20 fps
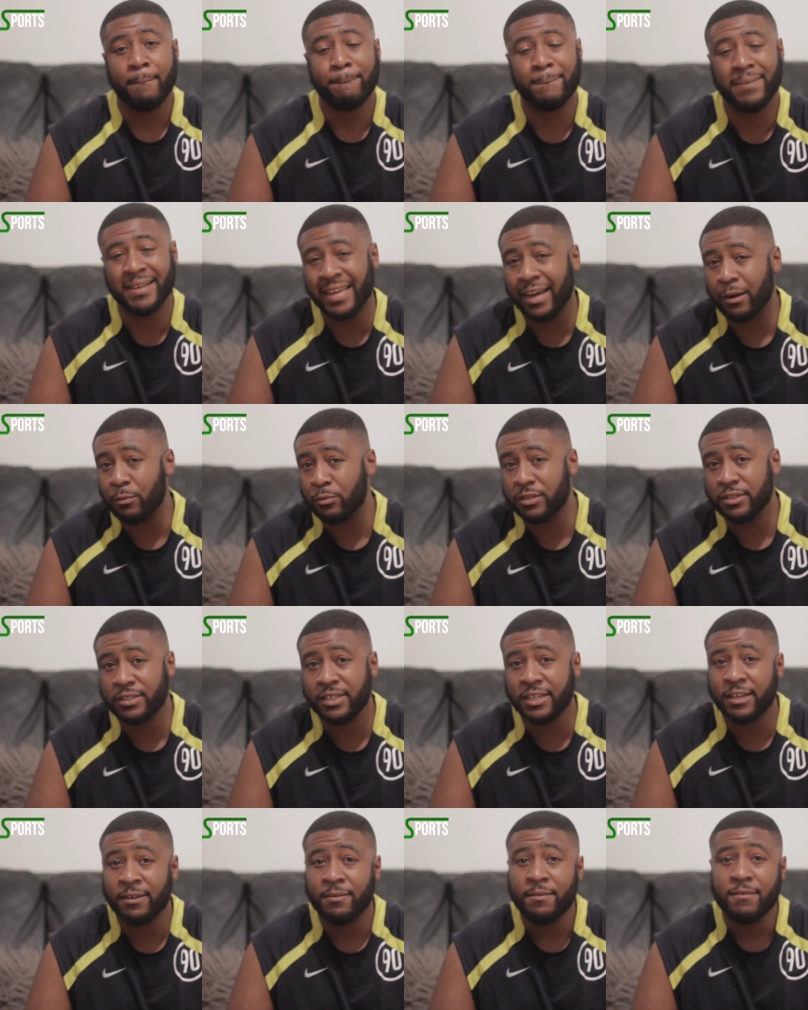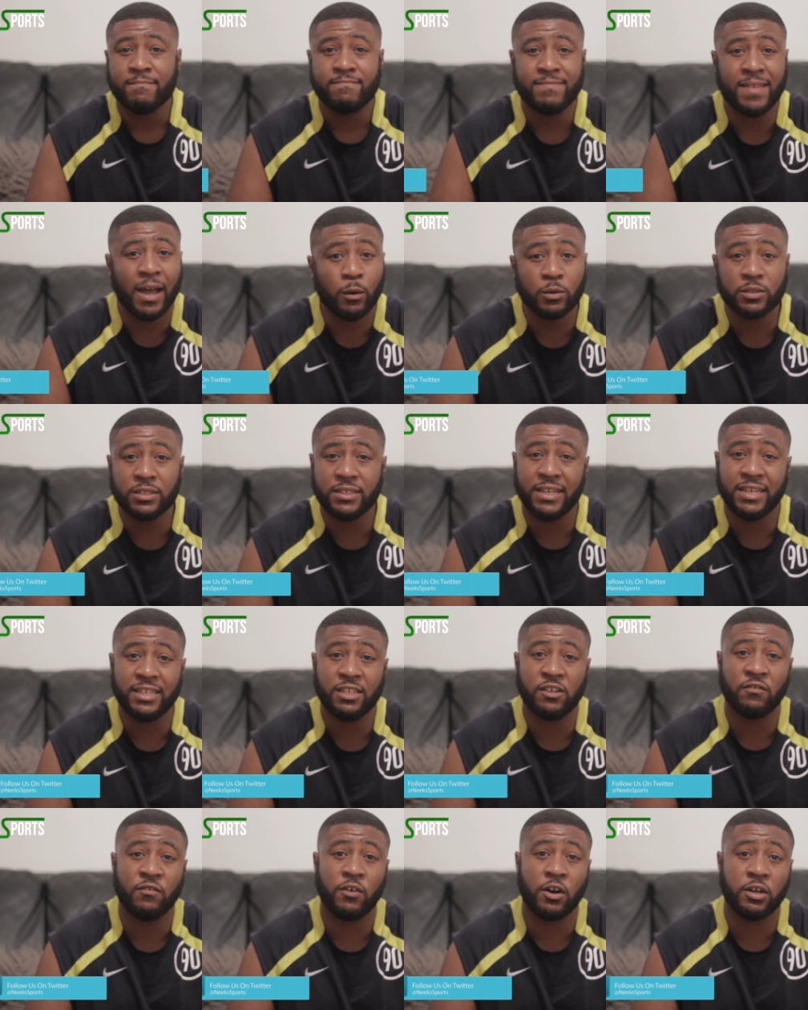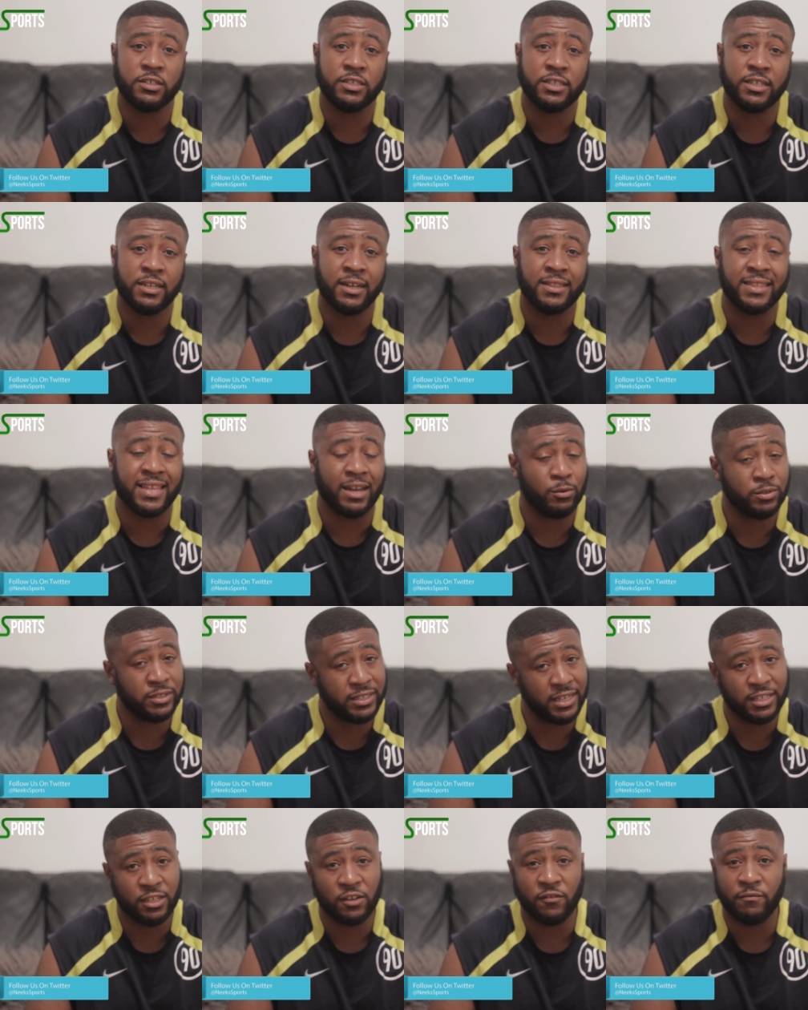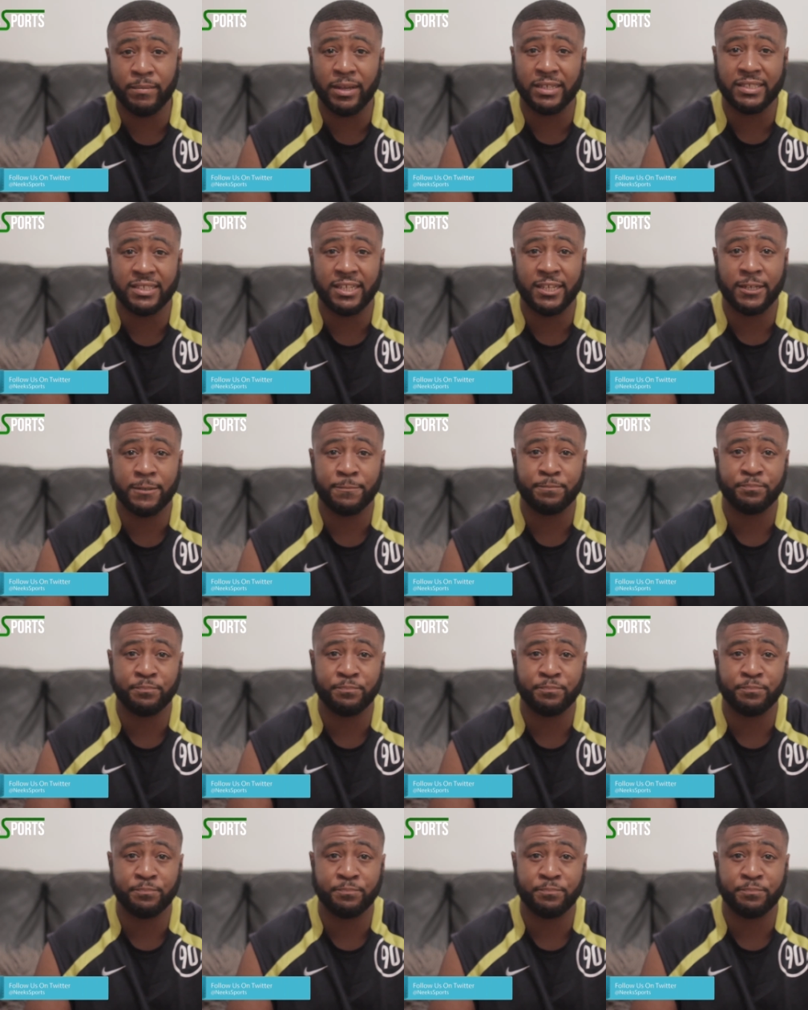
But that was it. That was the end of Argentina. That was the end of Messi.